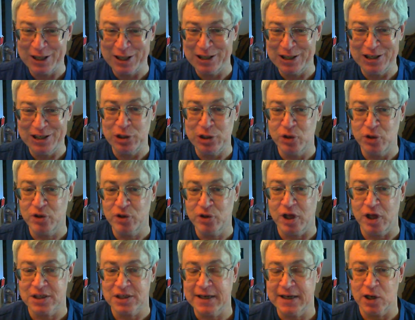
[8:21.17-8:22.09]
You
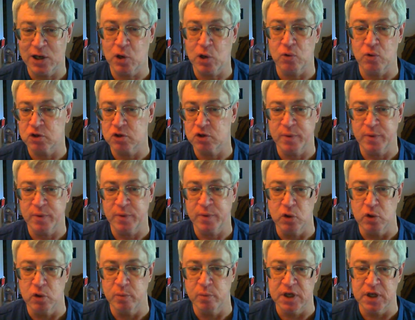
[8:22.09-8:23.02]
thought stakeholders meant
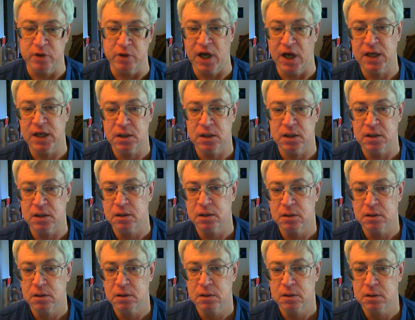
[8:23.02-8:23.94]
you or me, right?
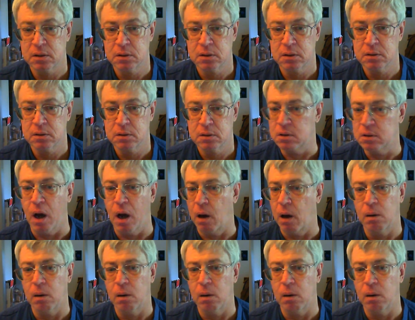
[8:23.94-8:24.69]
No.